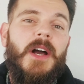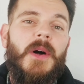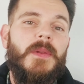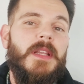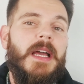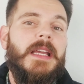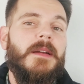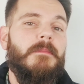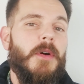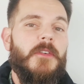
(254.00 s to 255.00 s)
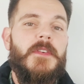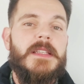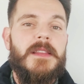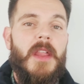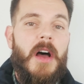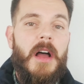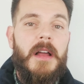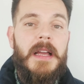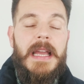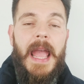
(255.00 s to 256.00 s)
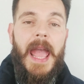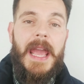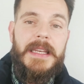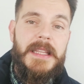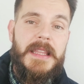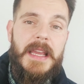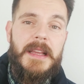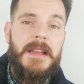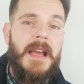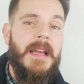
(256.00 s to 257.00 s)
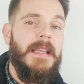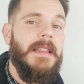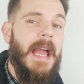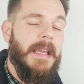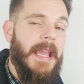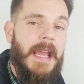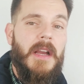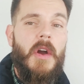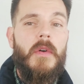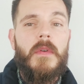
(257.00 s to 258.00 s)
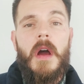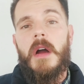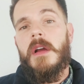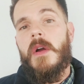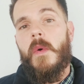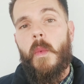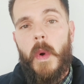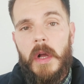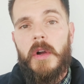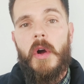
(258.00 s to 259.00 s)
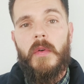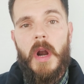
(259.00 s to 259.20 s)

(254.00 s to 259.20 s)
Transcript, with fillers: You know, like Murphy's Law, anything that can go wrong will go